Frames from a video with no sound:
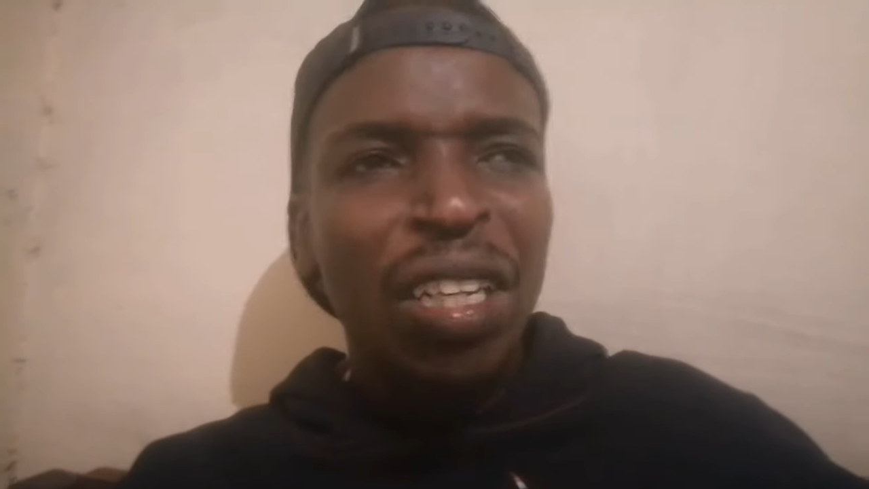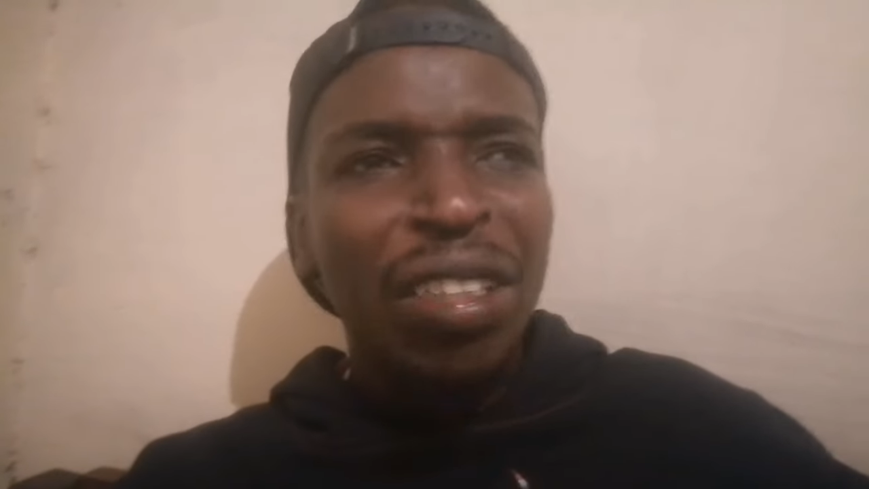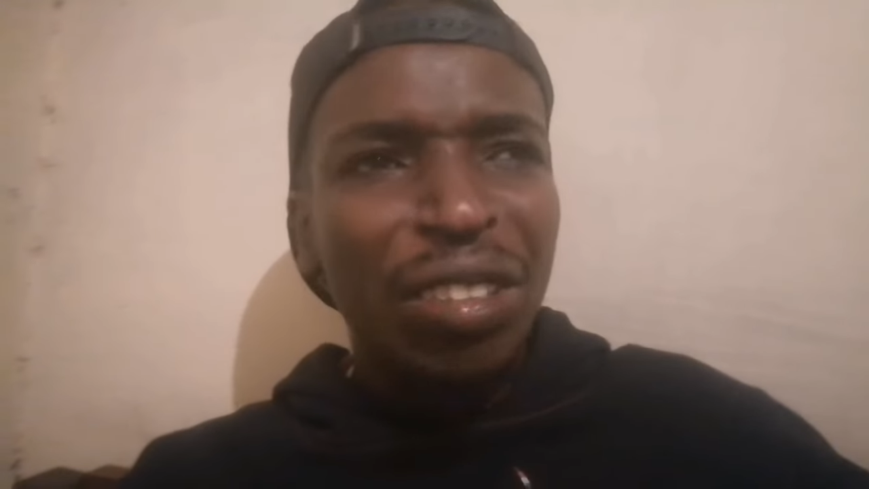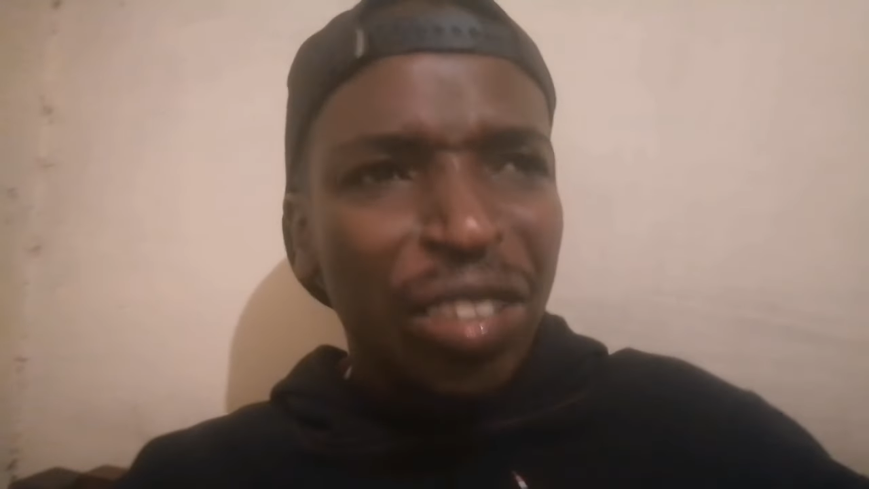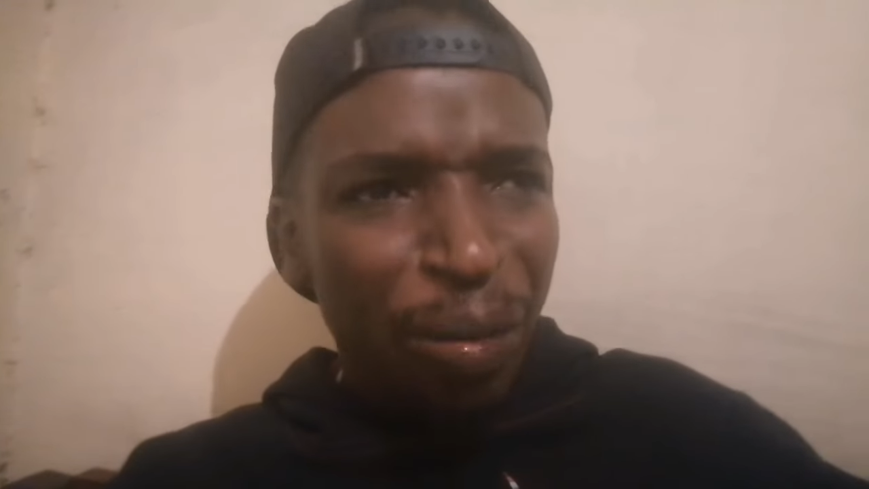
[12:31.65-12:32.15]

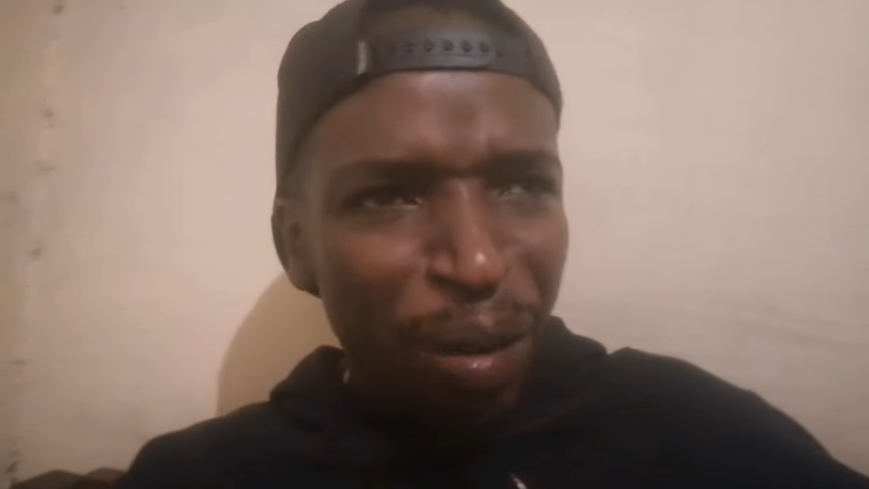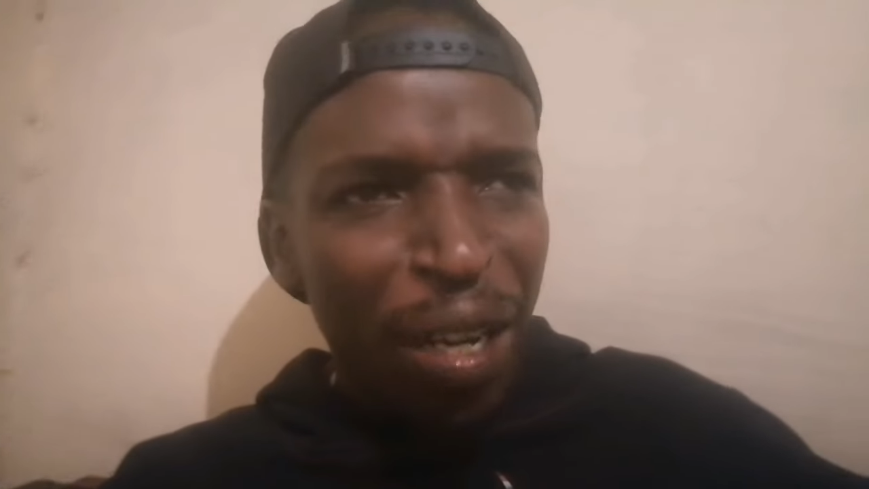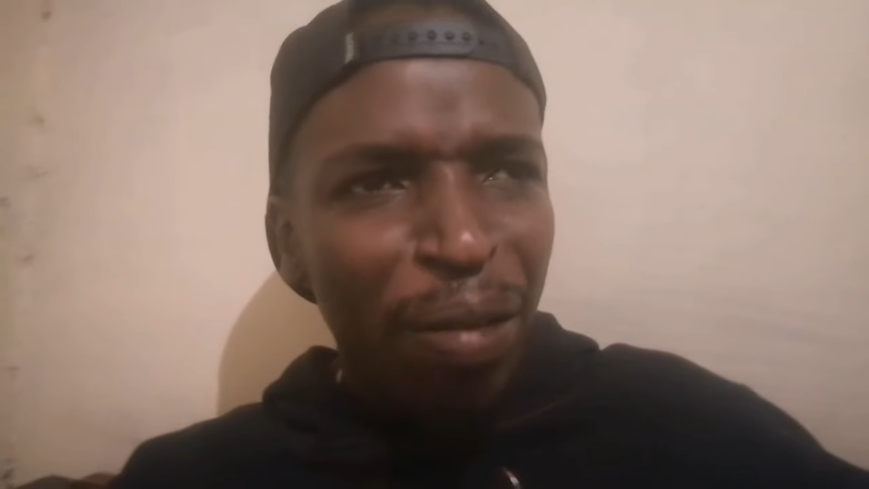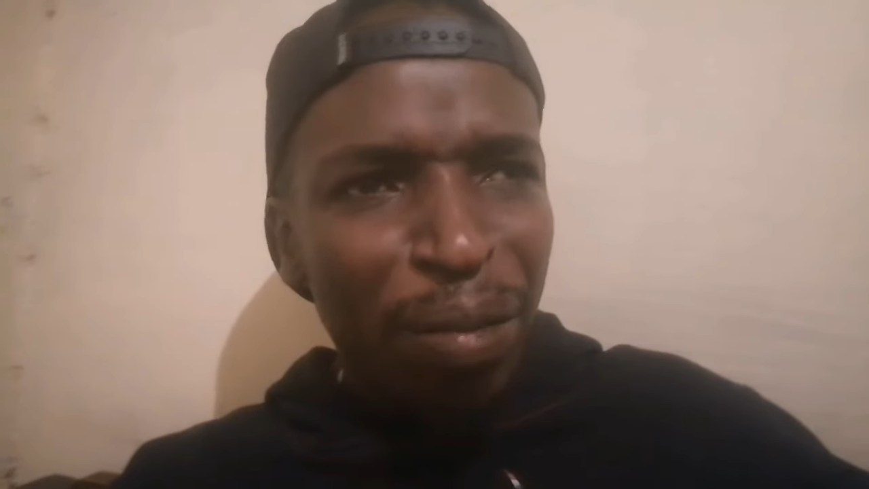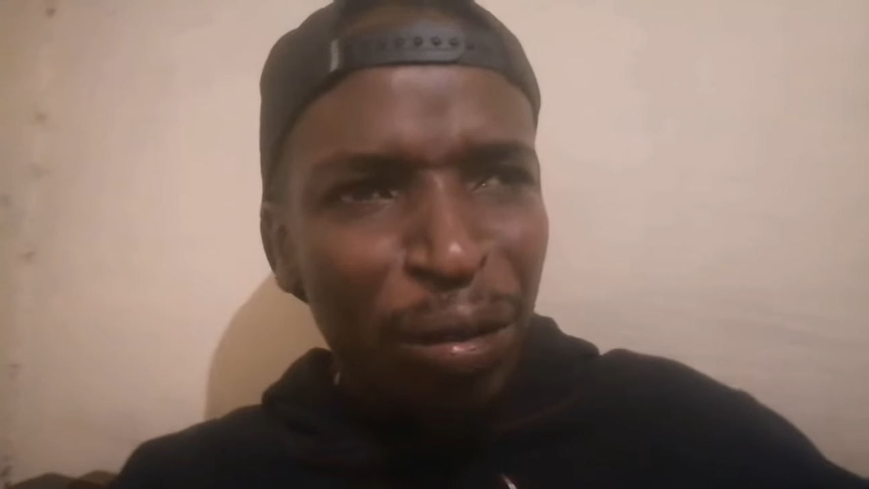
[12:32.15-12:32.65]
it is
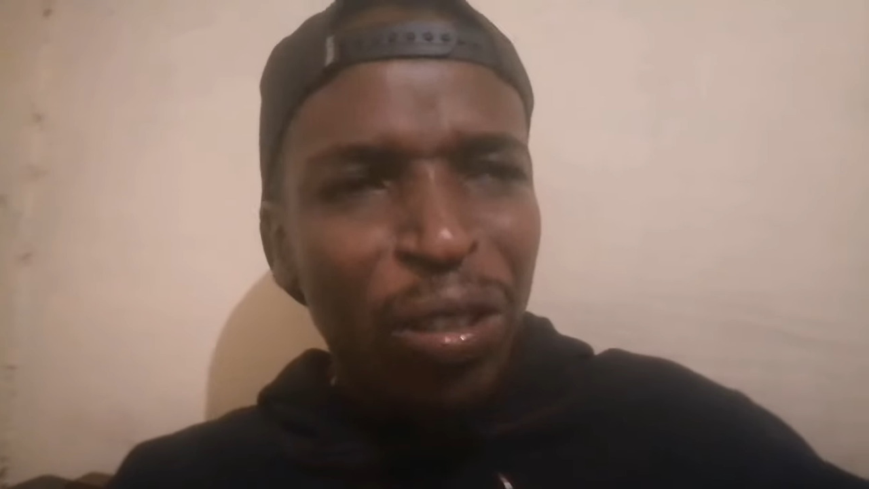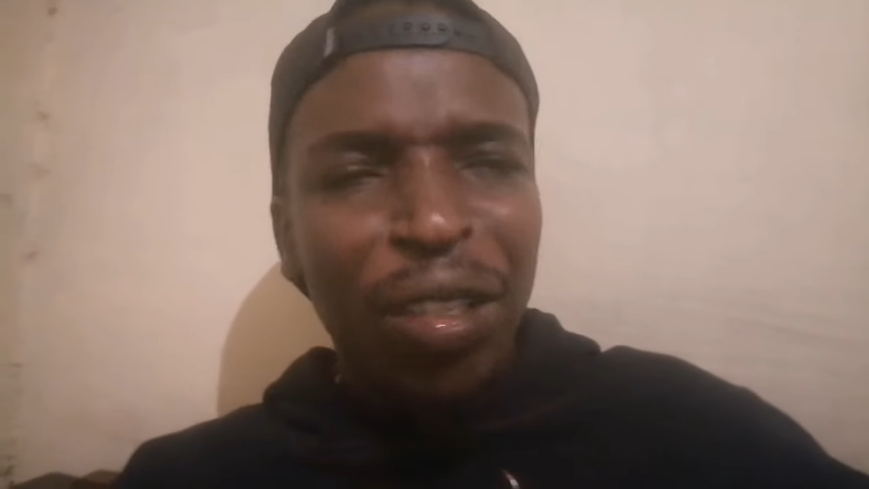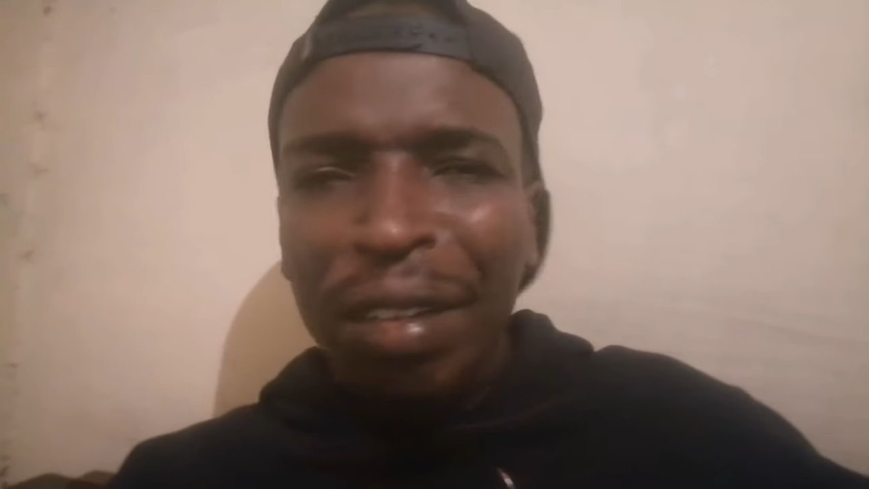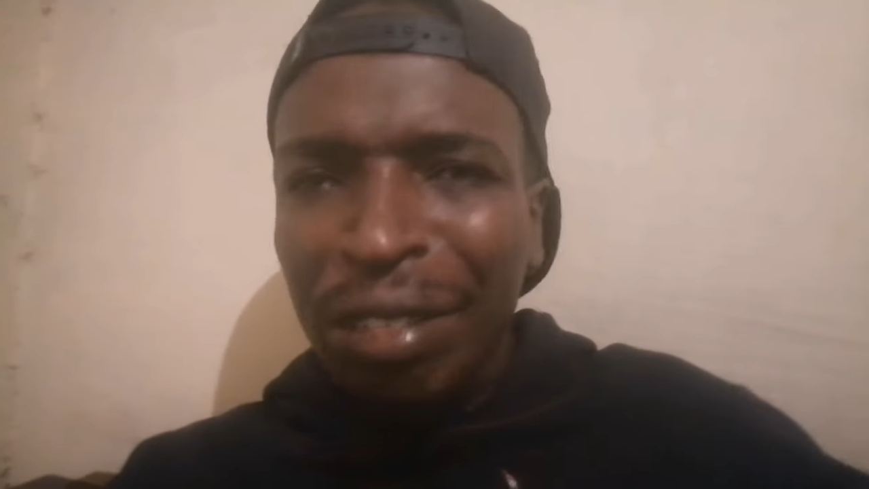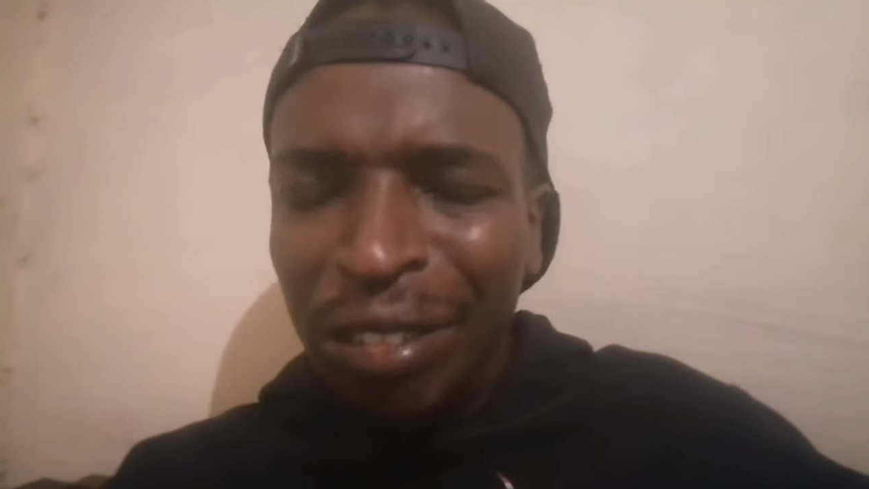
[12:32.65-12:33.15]
Jamaican
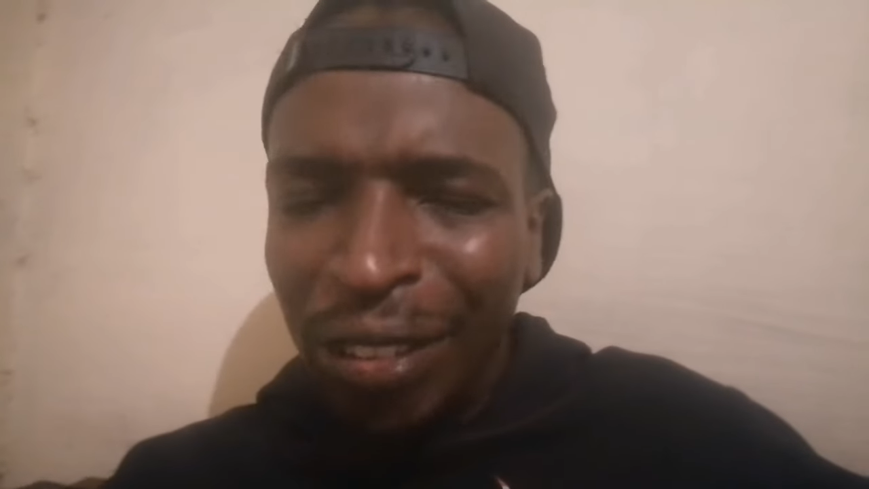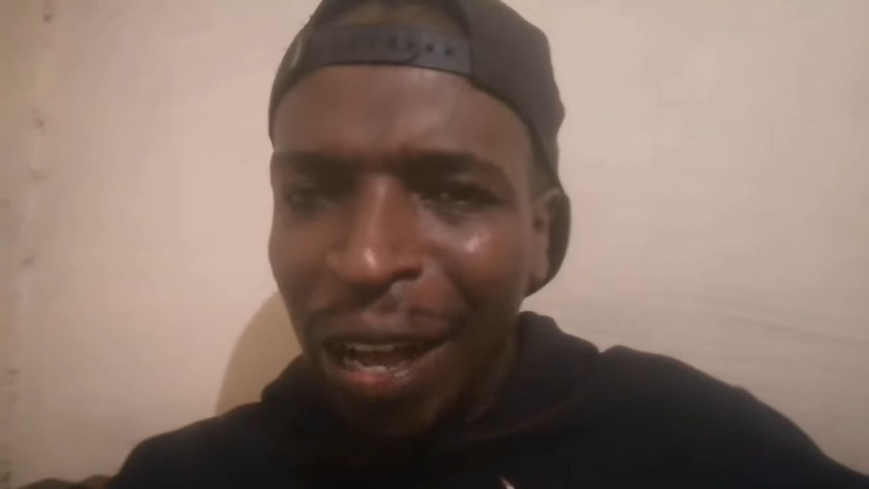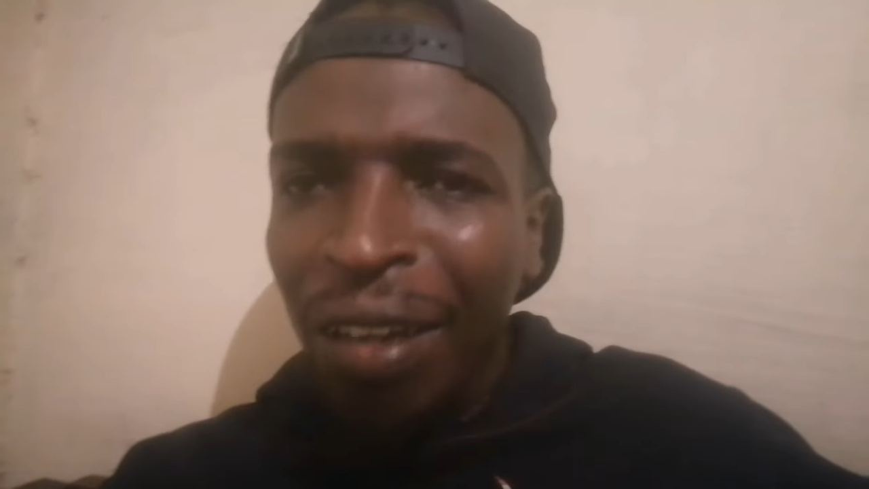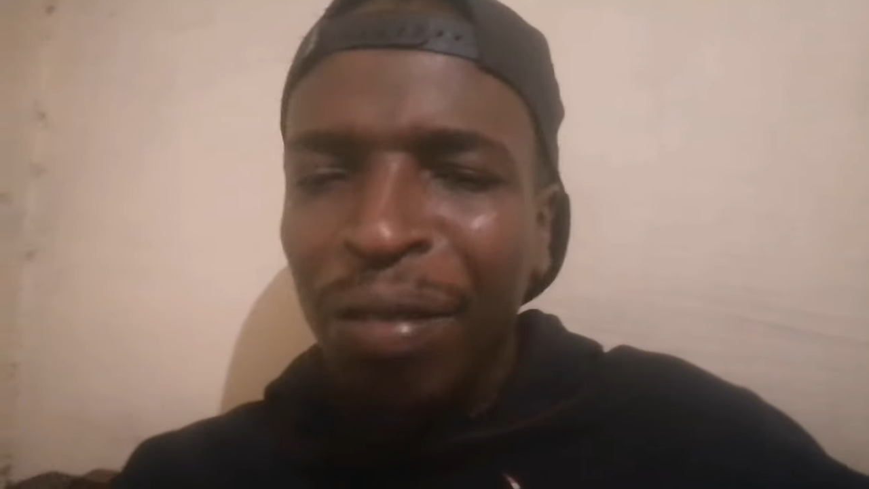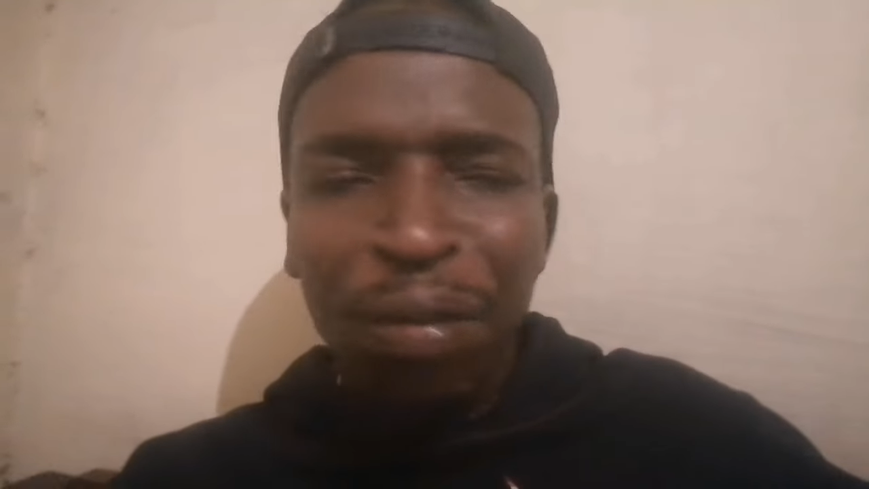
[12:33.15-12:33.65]
music that is sung.